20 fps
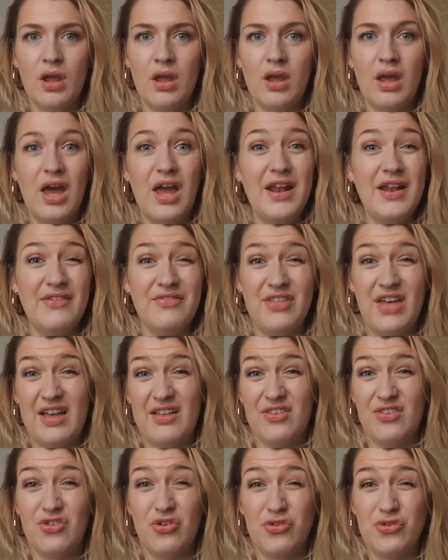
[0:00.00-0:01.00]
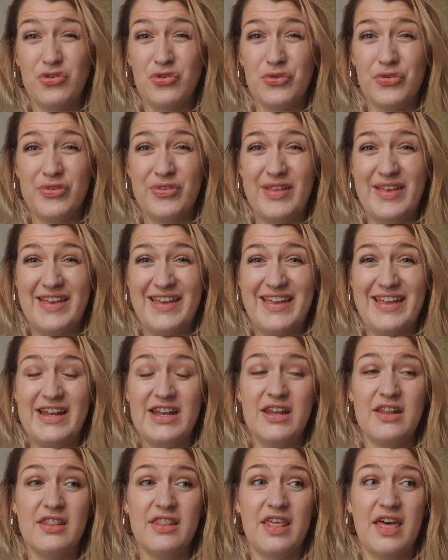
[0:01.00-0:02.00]
And if that's not your scene,
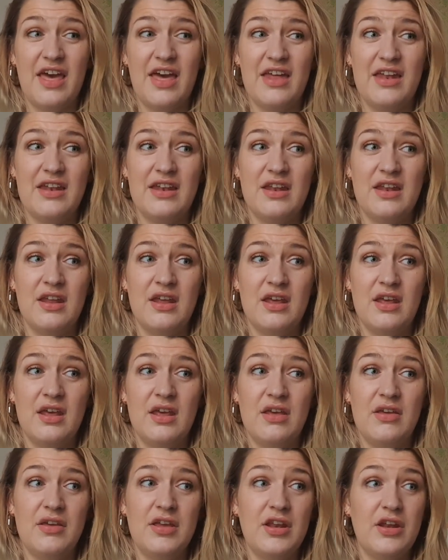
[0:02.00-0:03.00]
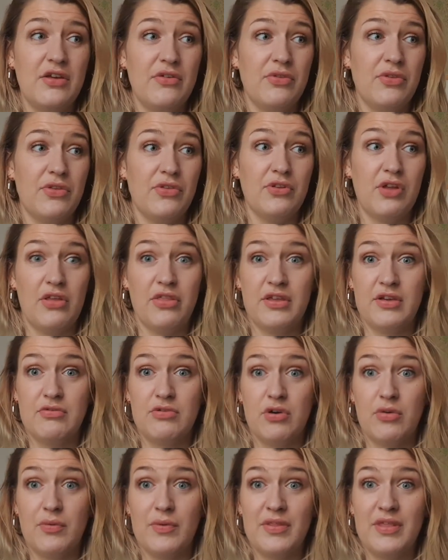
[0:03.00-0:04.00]
then you know there's nothing
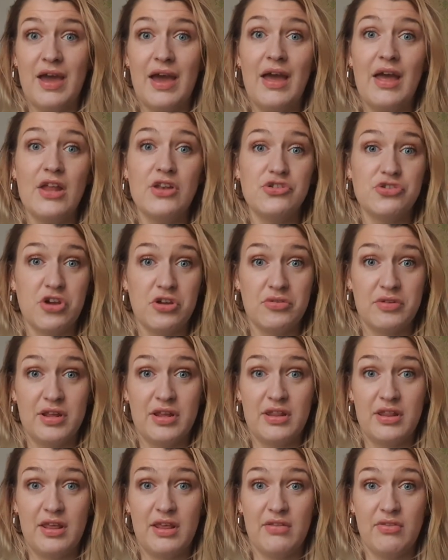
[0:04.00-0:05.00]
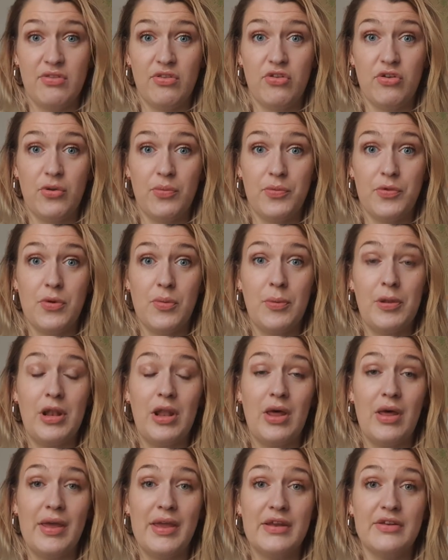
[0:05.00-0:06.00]
wrong with that, and don't let that stop you
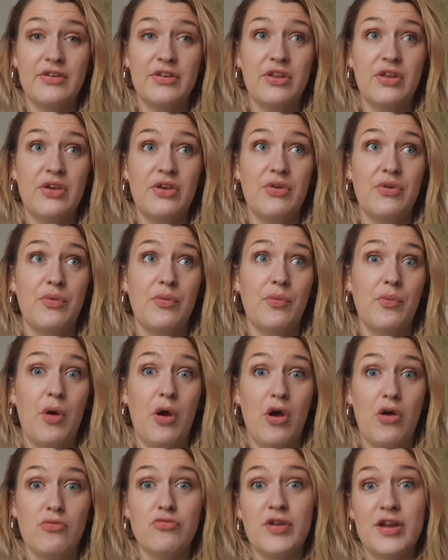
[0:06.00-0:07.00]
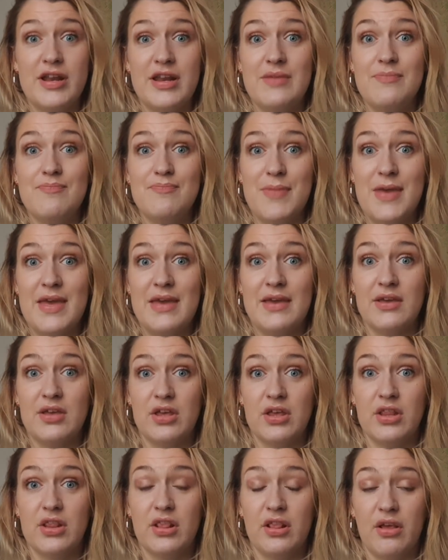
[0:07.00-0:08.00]
applying to a really big
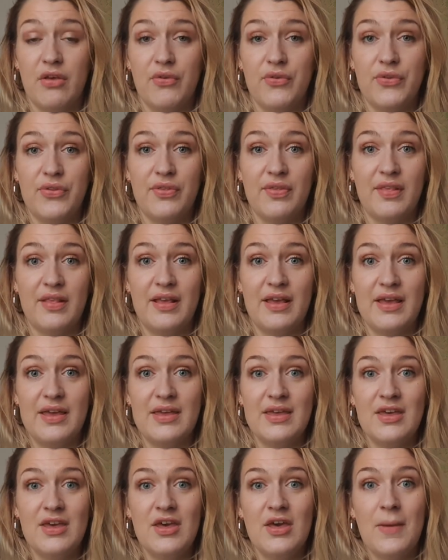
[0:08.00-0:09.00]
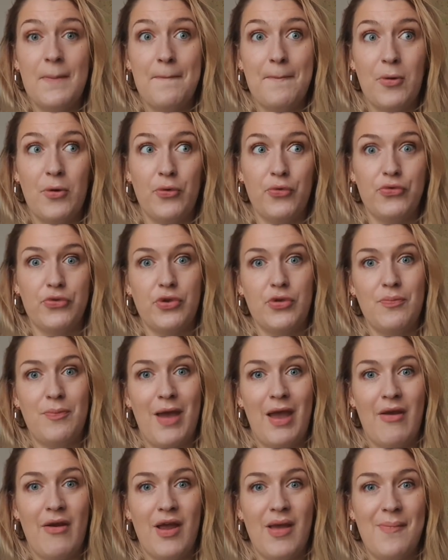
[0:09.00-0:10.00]
consultancy. But also
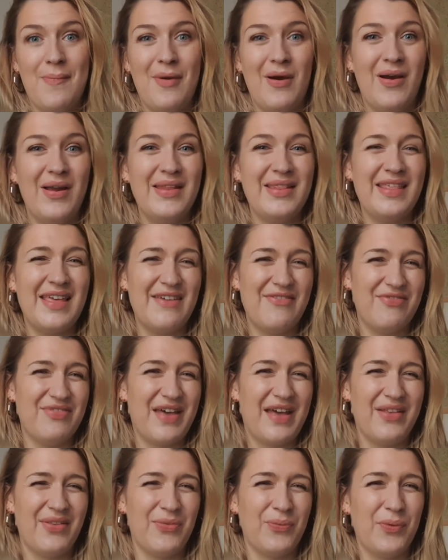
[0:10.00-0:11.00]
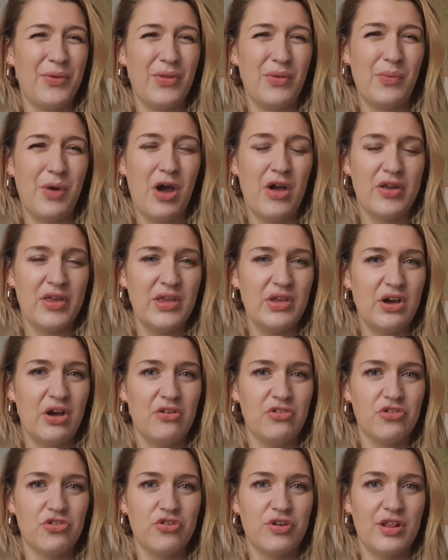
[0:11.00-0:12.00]
bear it in mind that if that's what the working
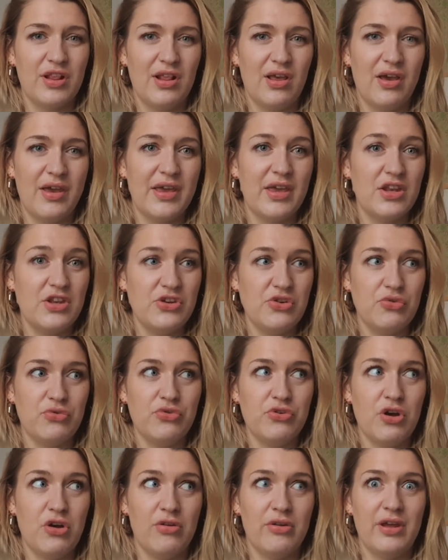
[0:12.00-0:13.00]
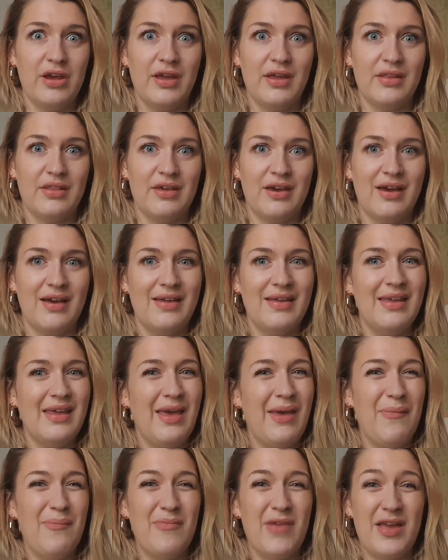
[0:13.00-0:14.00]
culture is like and you're not like that,
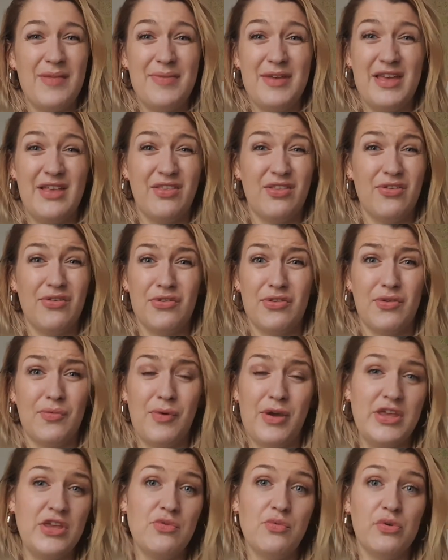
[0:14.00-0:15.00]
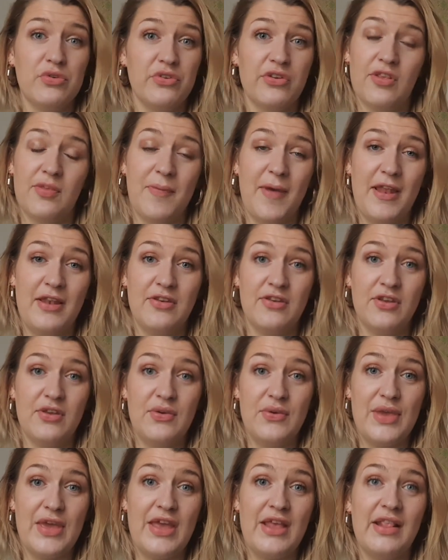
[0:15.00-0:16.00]
maybe it's not somewhere you want to spend 2
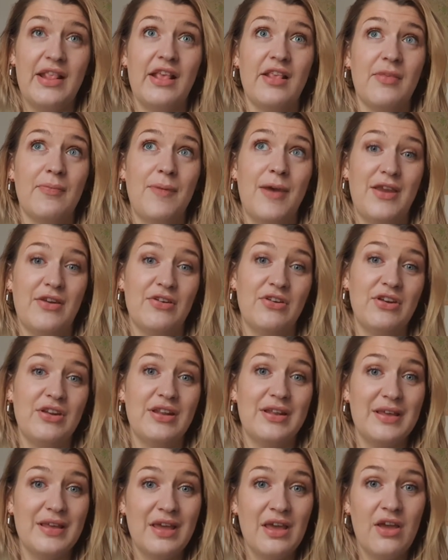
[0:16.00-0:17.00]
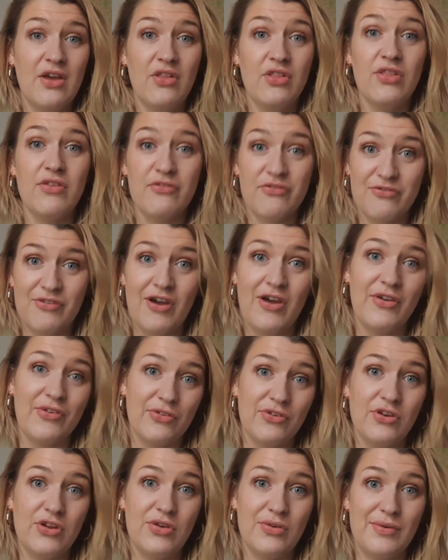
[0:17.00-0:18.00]
years, especially the first
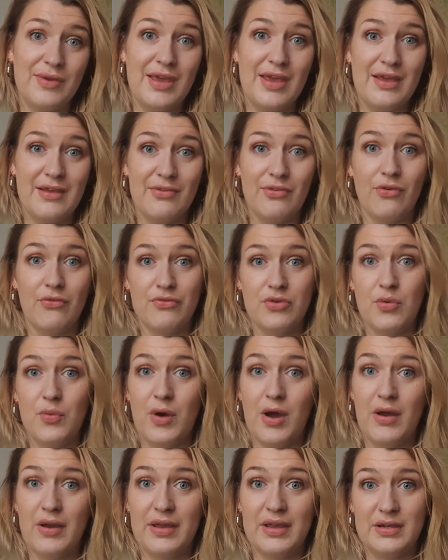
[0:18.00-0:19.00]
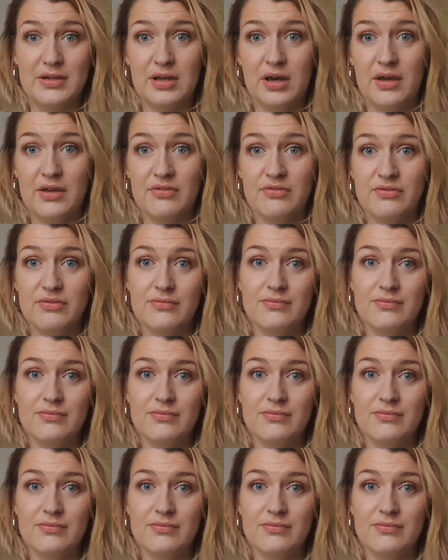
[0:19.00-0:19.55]
2 years of your working life.